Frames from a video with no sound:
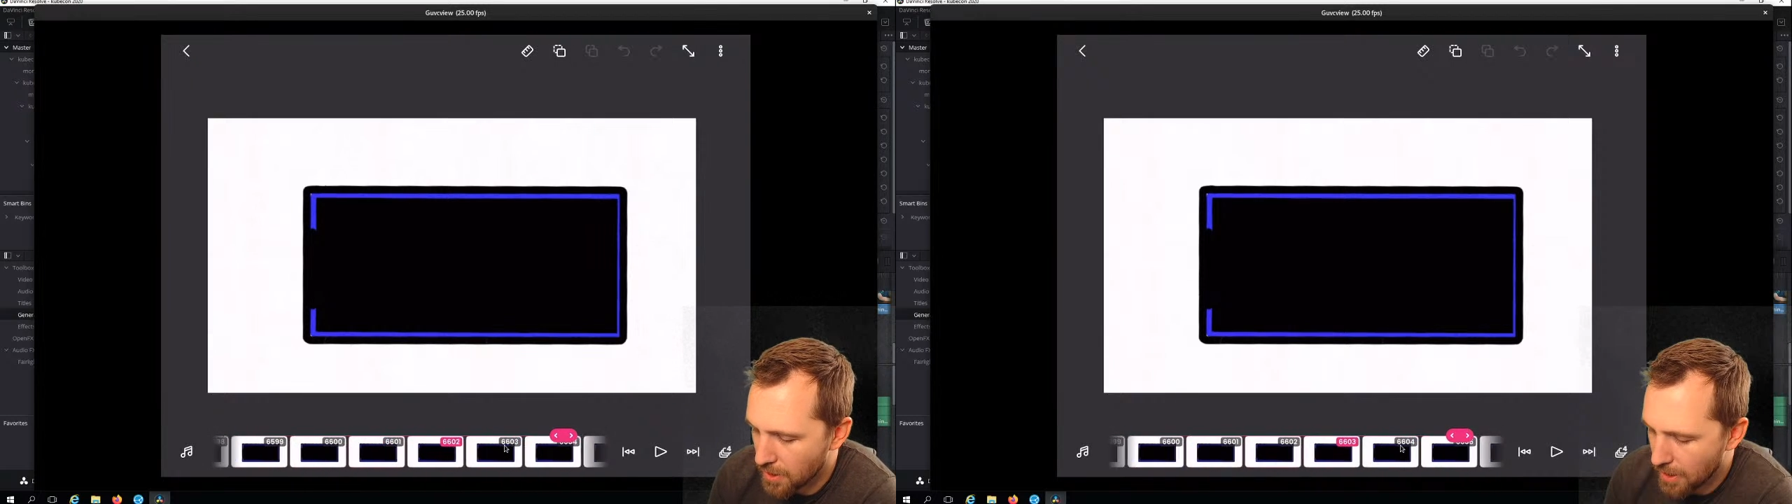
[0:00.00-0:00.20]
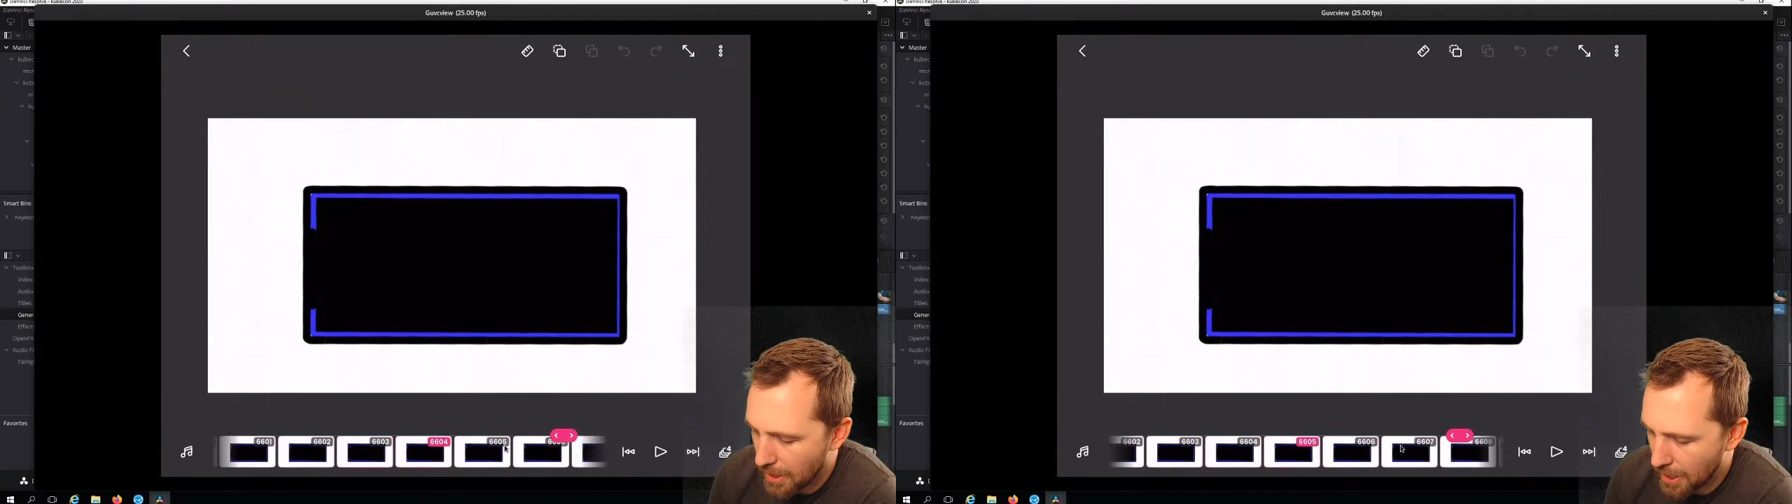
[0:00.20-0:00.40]

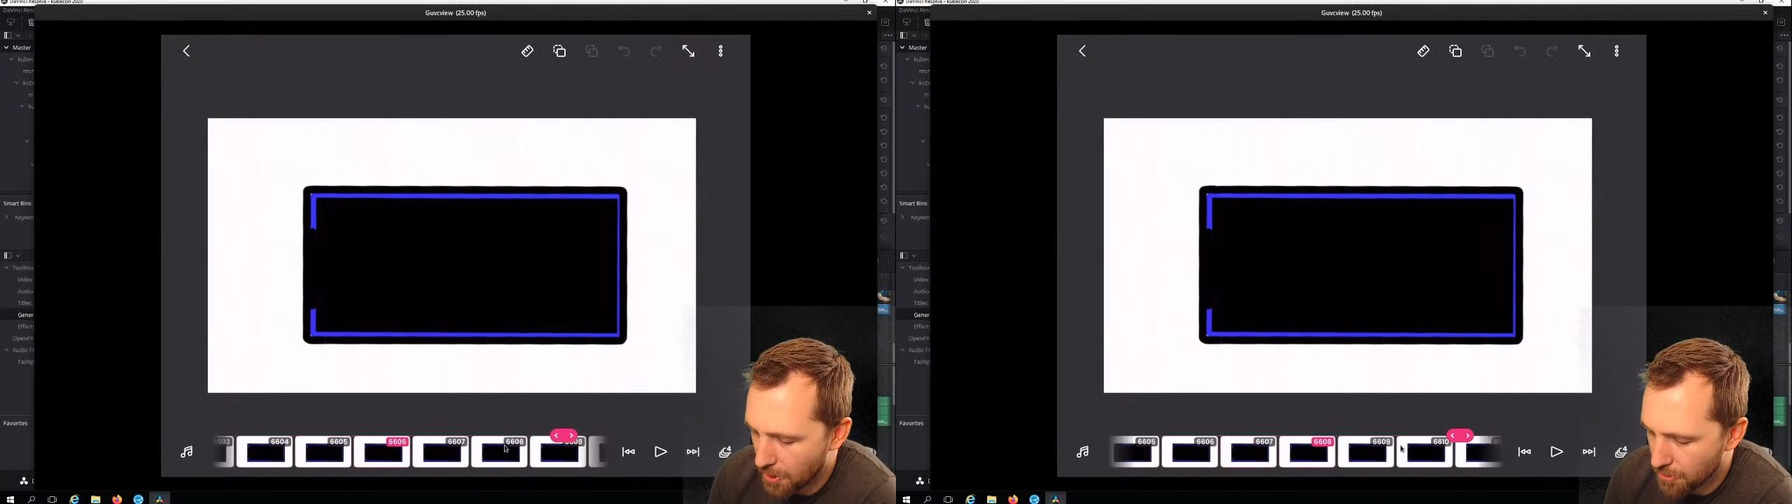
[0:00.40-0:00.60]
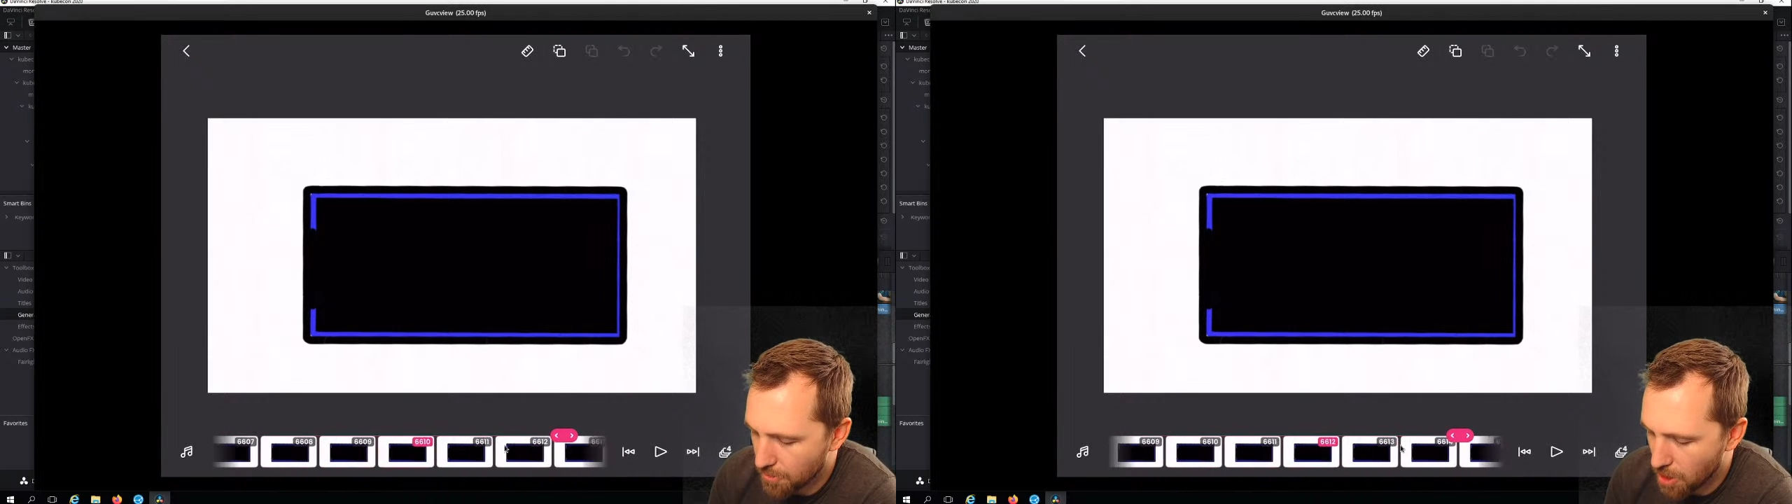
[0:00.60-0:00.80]

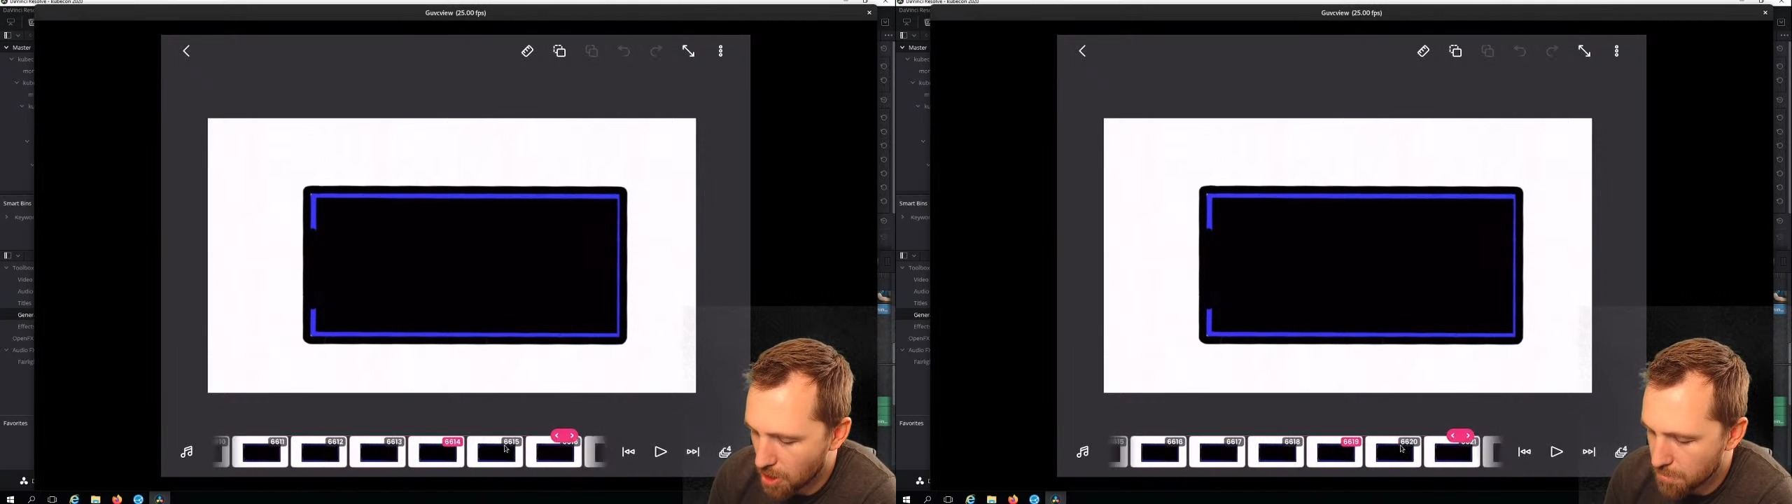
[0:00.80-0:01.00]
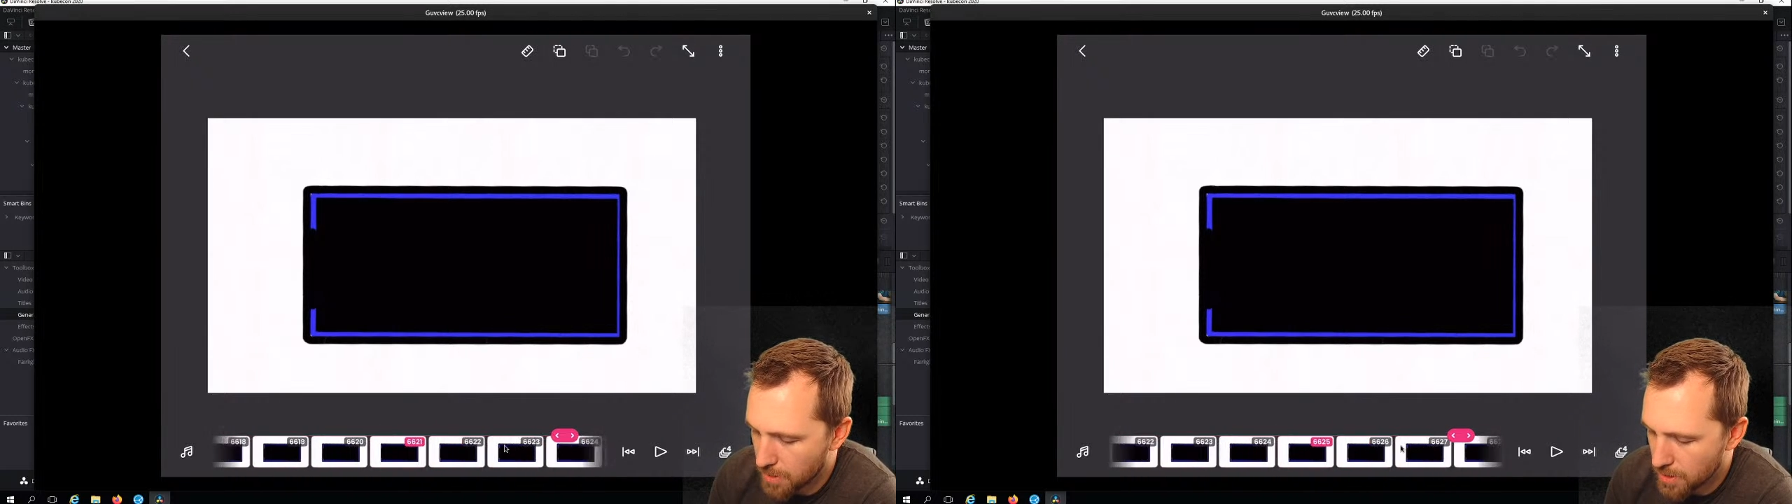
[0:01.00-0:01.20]
how
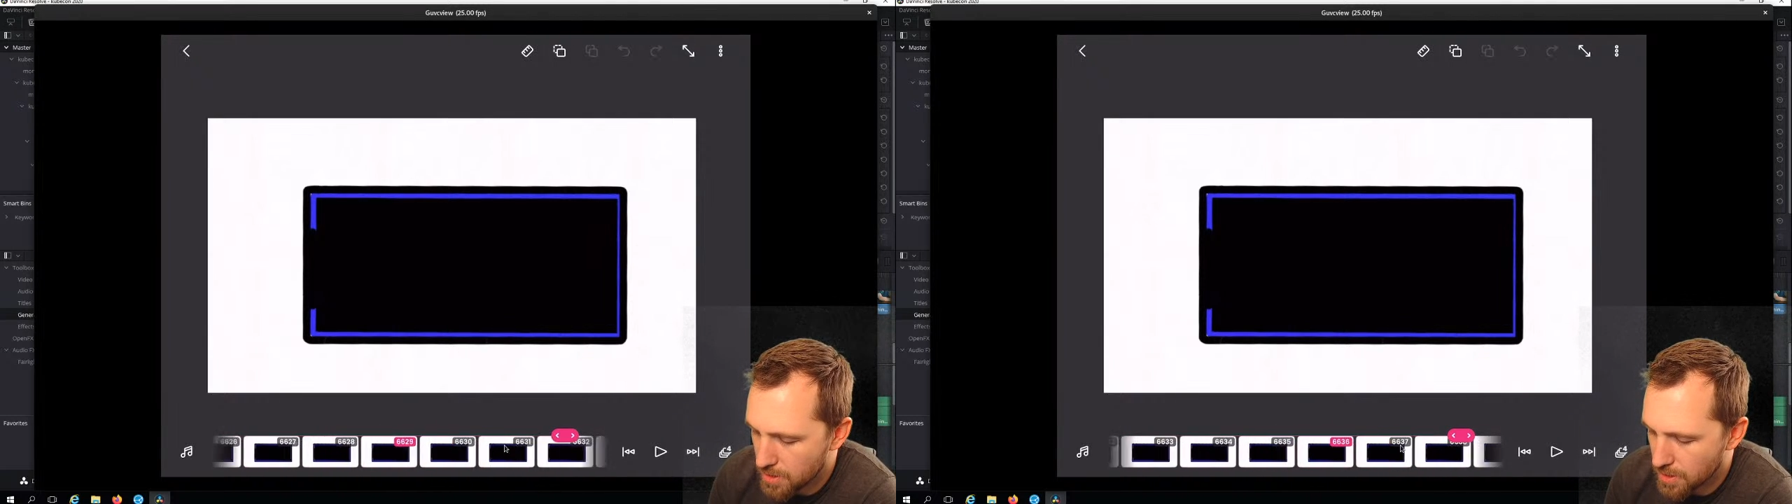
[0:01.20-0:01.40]
Heartbeat